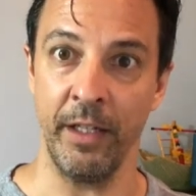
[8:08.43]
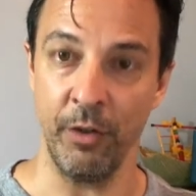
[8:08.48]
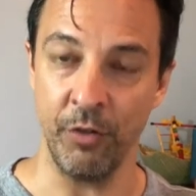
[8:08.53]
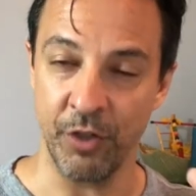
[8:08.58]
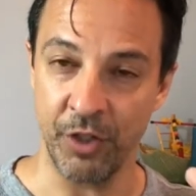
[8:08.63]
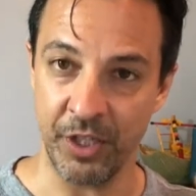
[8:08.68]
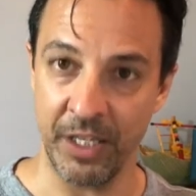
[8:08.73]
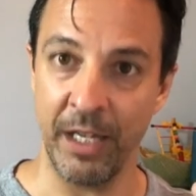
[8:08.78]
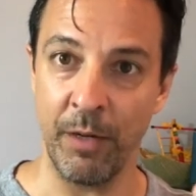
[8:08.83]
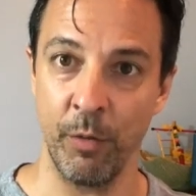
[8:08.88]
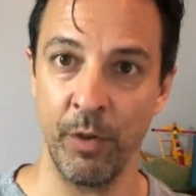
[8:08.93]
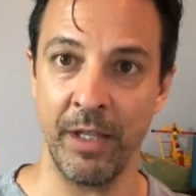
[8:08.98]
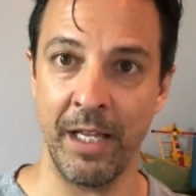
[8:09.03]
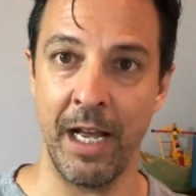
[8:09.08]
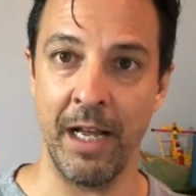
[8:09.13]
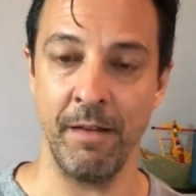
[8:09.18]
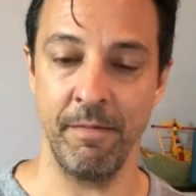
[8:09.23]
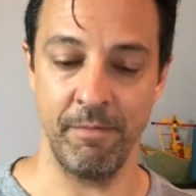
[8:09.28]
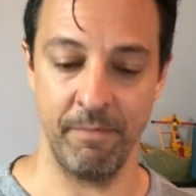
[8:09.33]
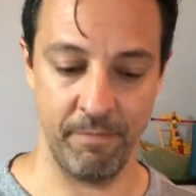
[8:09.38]
You sing with
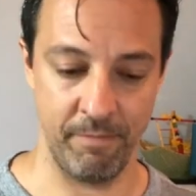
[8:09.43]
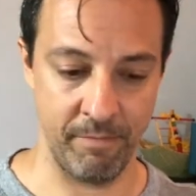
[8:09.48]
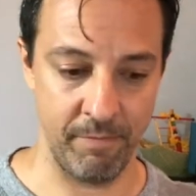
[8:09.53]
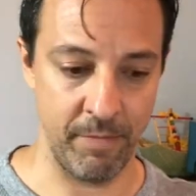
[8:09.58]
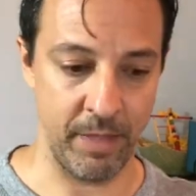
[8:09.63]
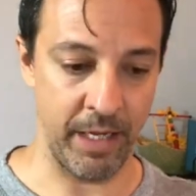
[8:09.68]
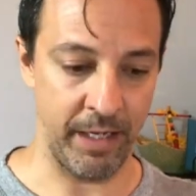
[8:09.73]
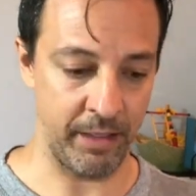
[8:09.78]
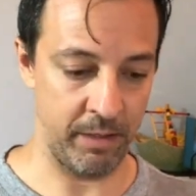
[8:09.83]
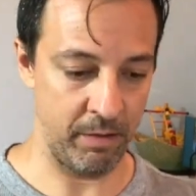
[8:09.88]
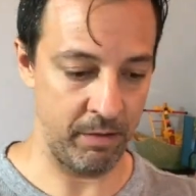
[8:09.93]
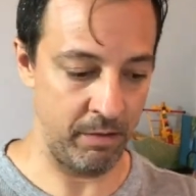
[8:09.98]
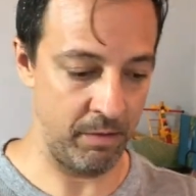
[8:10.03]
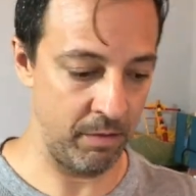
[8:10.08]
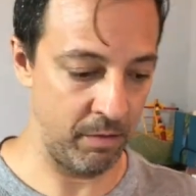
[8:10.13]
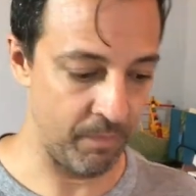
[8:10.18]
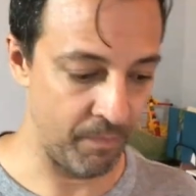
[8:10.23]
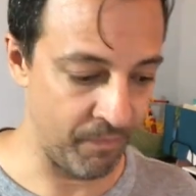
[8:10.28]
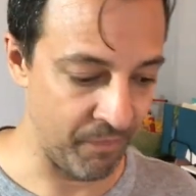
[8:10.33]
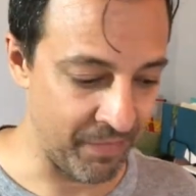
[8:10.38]
that, like
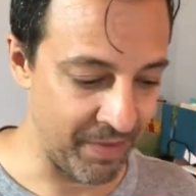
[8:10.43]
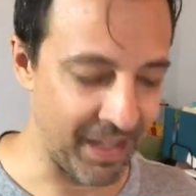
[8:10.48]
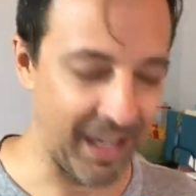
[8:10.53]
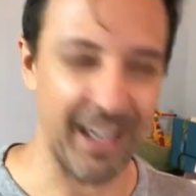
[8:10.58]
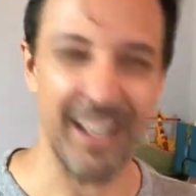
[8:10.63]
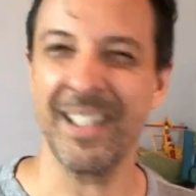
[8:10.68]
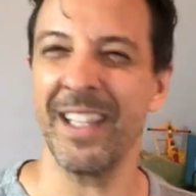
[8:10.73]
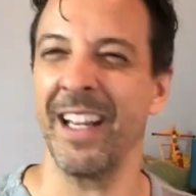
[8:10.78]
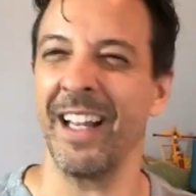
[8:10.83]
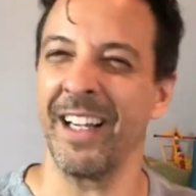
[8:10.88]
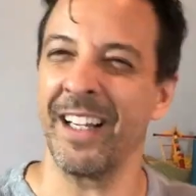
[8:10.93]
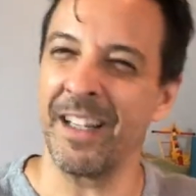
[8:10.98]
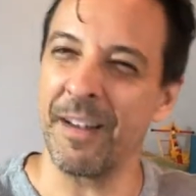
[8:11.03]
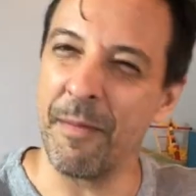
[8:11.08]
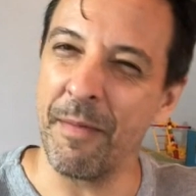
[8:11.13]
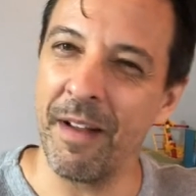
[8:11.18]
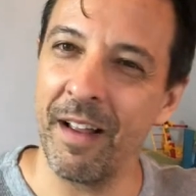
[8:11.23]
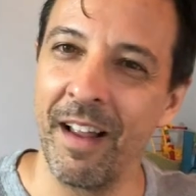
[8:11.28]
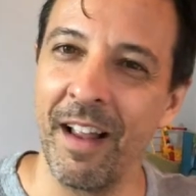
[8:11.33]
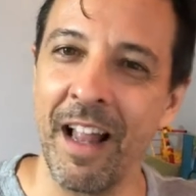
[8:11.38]
I said, like
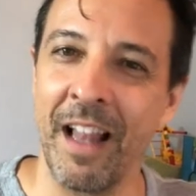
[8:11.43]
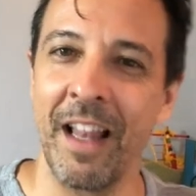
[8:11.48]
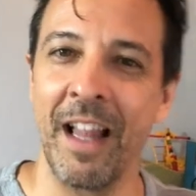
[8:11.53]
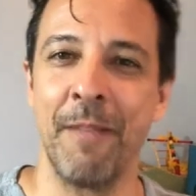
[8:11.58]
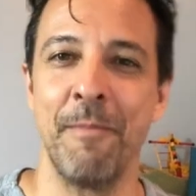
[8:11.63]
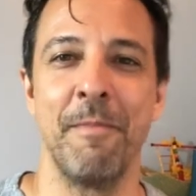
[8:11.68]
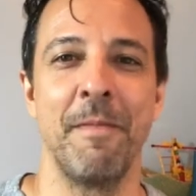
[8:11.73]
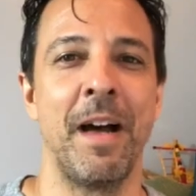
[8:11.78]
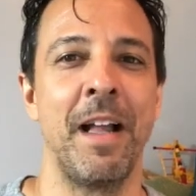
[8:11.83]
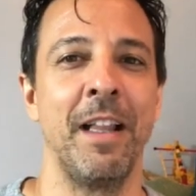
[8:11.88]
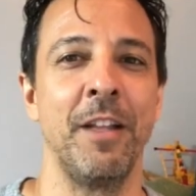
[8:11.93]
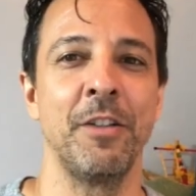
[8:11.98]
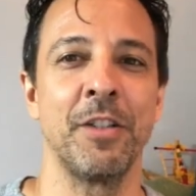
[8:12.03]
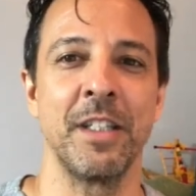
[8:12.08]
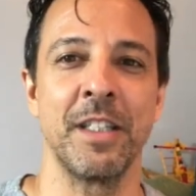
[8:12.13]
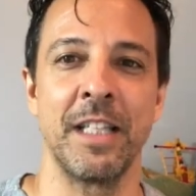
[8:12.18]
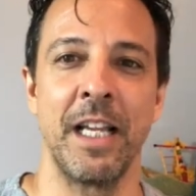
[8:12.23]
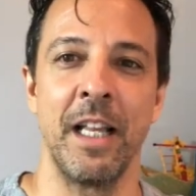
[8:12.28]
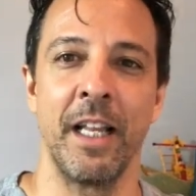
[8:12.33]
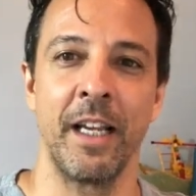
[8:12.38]
I used to
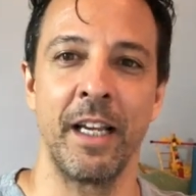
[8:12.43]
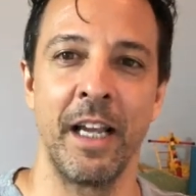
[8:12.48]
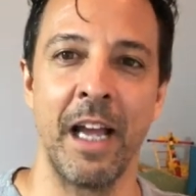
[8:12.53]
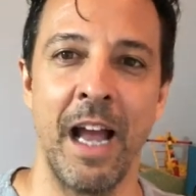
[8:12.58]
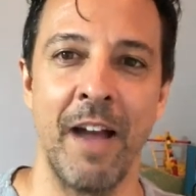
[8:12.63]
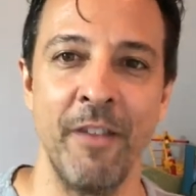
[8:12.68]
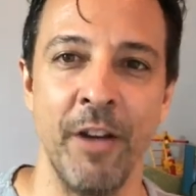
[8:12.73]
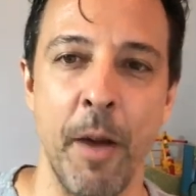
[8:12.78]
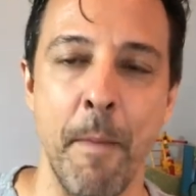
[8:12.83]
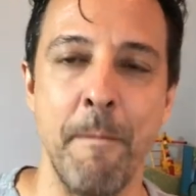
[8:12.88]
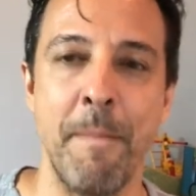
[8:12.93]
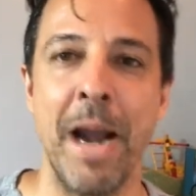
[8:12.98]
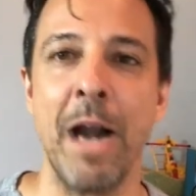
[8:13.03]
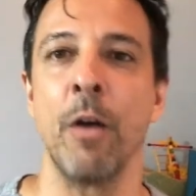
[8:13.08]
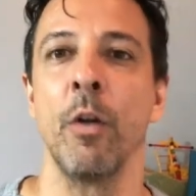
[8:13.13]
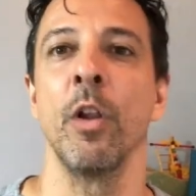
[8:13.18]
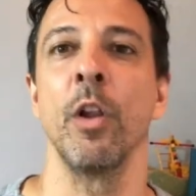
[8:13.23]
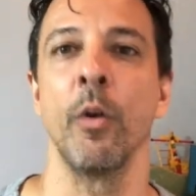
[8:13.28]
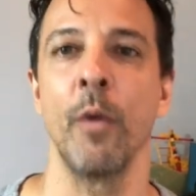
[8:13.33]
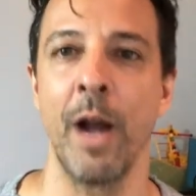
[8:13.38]
say, like having a
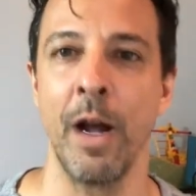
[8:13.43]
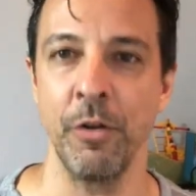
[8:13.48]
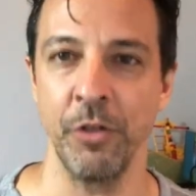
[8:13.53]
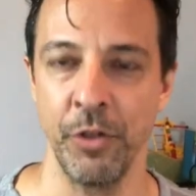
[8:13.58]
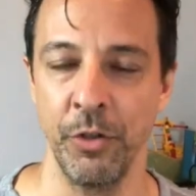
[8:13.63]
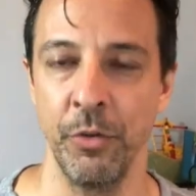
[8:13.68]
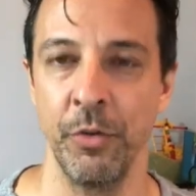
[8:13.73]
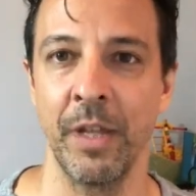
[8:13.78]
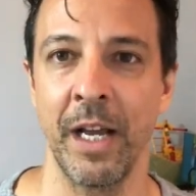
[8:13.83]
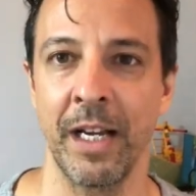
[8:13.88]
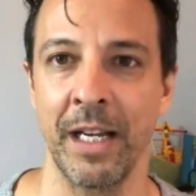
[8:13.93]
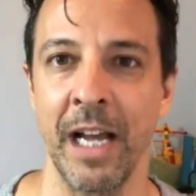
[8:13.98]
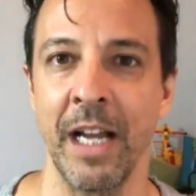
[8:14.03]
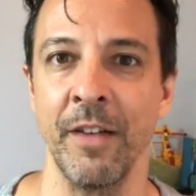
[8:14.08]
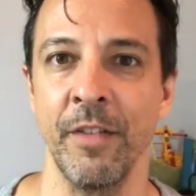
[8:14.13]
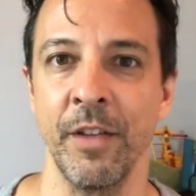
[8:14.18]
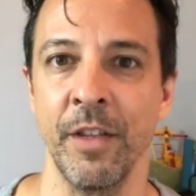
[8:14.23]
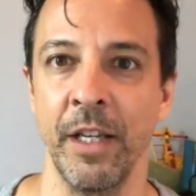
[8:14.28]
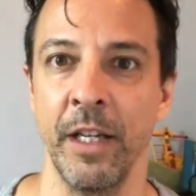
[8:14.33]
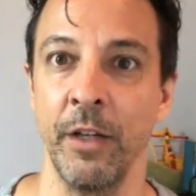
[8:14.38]
barrel around you, that kind
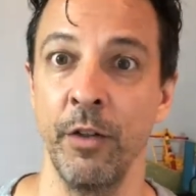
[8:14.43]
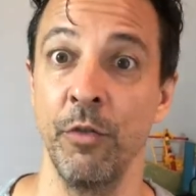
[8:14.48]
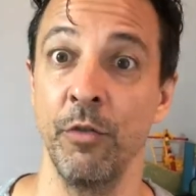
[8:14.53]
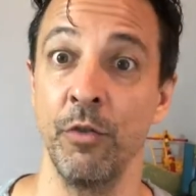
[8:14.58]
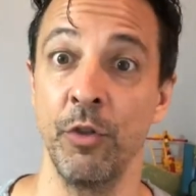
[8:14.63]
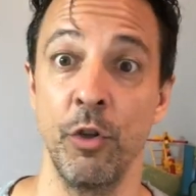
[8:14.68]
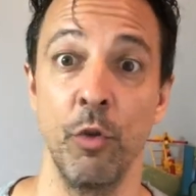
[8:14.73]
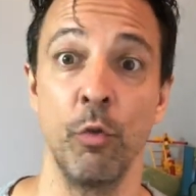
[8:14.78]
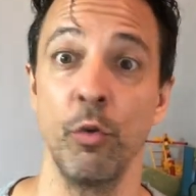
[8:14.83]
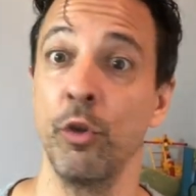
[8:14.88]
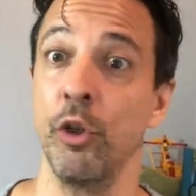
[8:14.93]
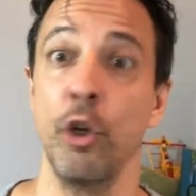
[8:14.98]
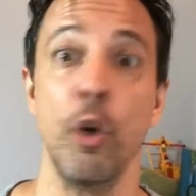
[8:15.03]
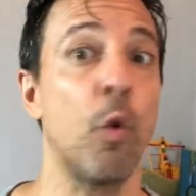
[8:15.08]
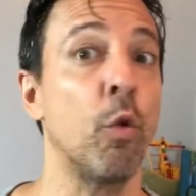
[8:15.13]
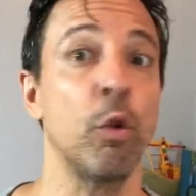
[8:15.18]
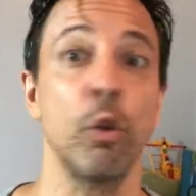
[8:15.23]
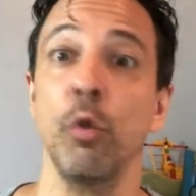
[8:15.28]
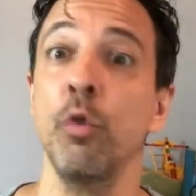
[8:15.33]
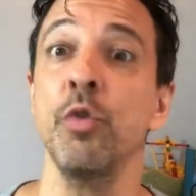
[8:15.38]
of a thing. You
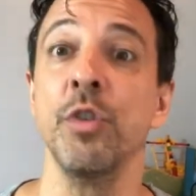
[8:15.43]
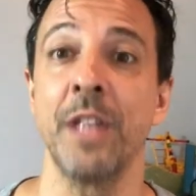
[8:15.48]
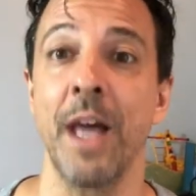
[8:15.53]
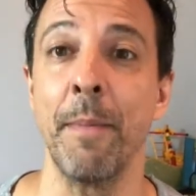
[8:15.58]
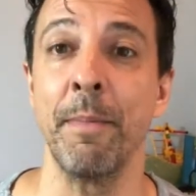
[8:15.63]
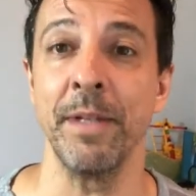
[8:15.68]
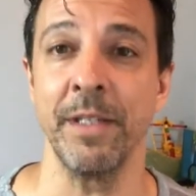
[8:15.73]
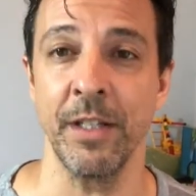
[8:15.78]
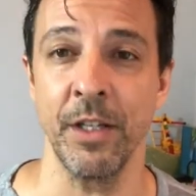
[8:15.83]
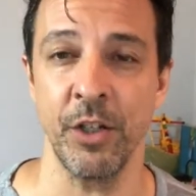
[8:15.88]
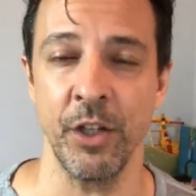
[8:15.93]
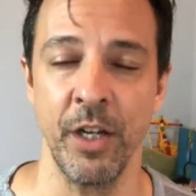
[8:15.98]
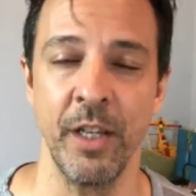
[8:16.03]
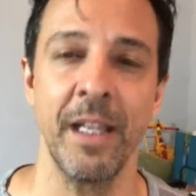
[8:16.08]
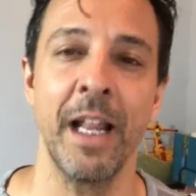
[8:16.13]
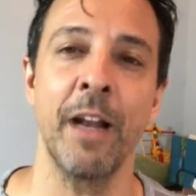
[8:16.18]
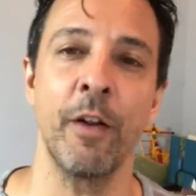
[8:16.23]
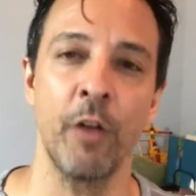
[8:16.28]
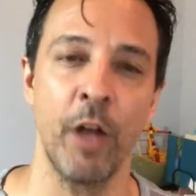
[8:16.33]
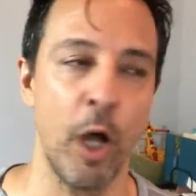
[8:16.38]
don't lose that position.
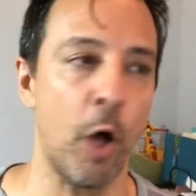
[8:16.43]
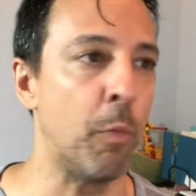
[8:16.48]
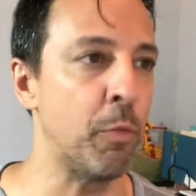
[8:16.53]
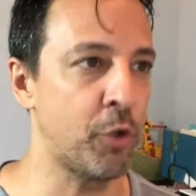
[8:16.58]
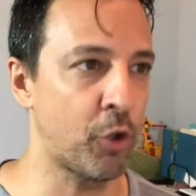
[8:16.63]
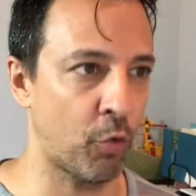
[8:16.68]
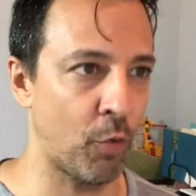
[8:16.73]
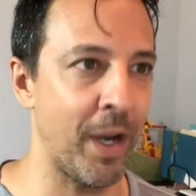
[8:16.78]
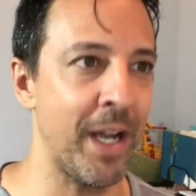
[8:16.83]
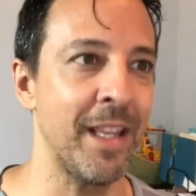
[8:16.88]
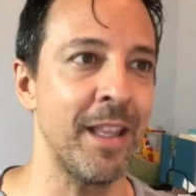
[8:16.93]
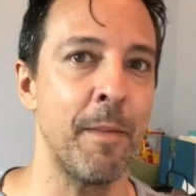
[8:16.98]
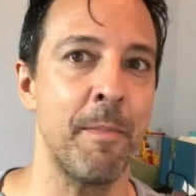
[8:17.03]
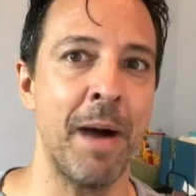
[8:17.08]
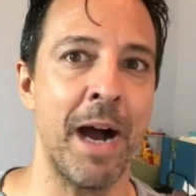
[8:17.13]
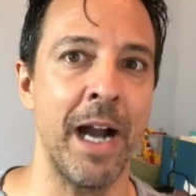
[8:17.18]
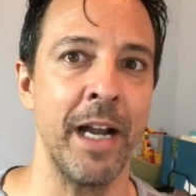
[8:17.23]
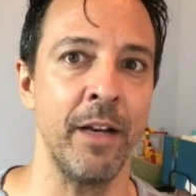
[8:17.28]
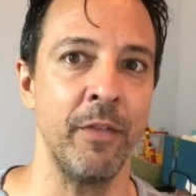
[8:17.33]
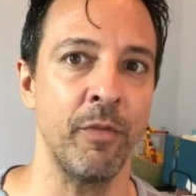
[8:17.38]
That'll help train the
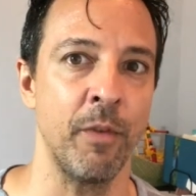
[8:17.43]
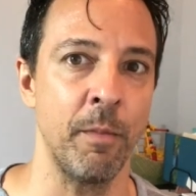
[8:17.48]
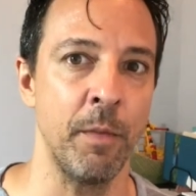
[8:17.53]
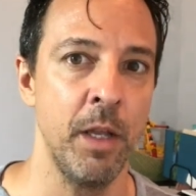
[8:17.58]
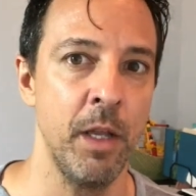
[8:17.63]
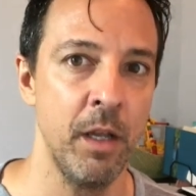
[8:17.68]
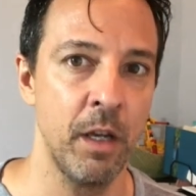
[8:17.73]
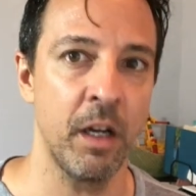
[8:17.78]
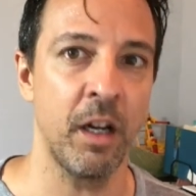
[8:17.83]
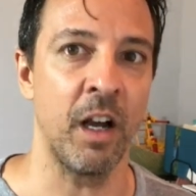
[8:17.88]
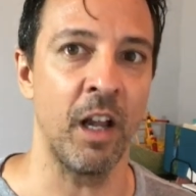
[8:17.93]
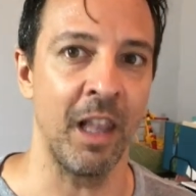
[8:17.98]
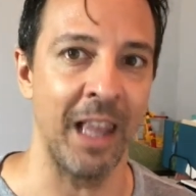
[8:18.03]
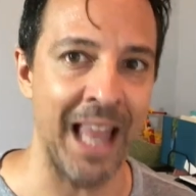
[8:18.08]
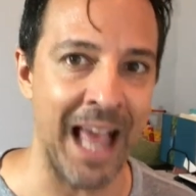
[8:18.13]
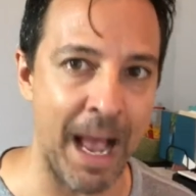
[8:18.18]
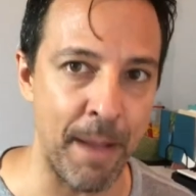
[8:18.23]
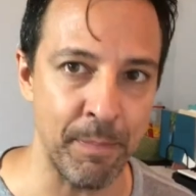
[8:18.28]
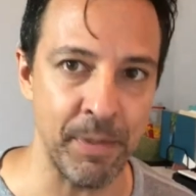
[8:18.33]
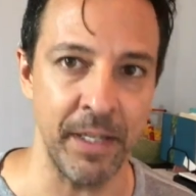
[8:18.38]
body from
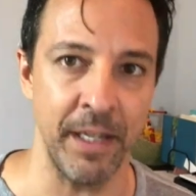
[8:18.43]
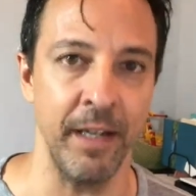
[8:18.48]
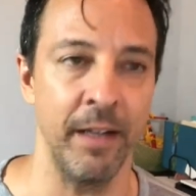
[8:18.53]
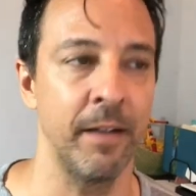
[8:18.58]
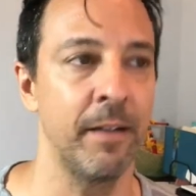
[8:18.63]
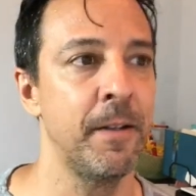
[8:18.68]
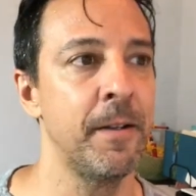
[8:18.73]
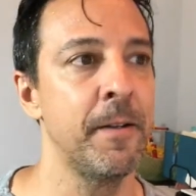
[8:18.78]
collapsing.